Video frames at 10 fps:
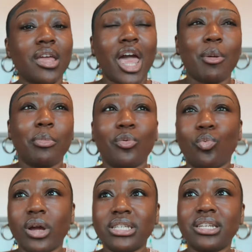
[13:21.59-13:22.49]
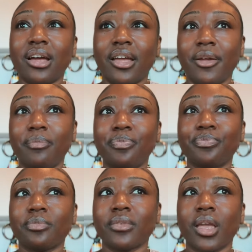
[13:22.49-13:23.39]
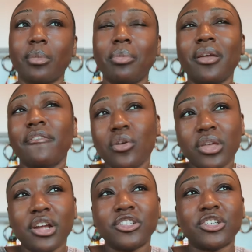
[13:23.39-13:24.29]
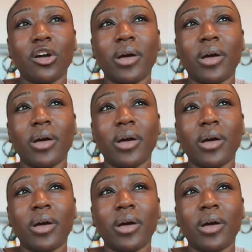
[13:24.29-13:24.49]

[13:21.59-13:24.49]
I remember one time, probably a few years ago,